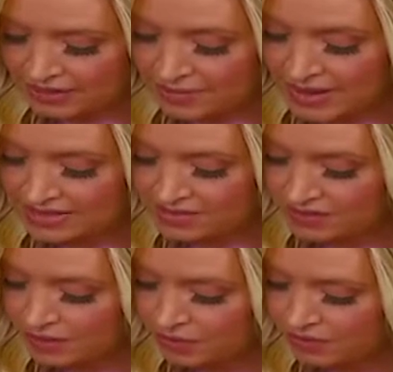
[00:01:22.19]
And the massive
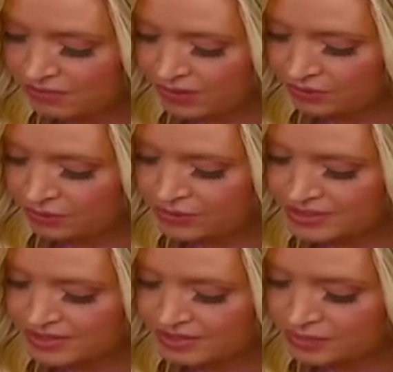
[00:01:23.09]
number of
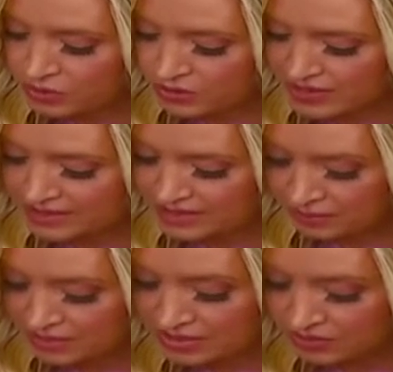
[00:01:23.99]
Belarusians
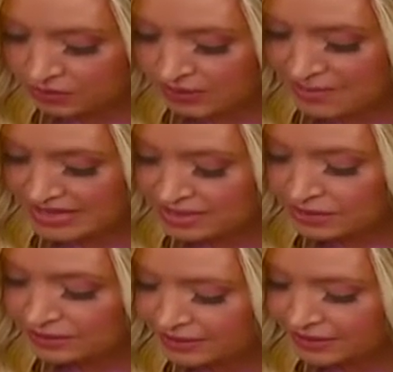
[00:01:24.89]
protesting peacefully makes
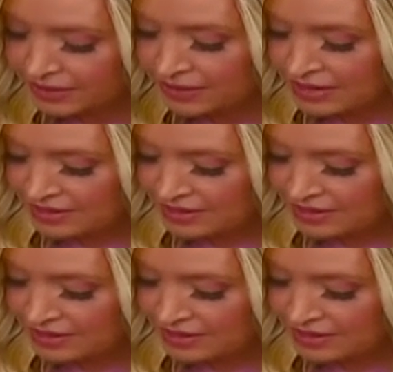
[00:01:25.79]
clear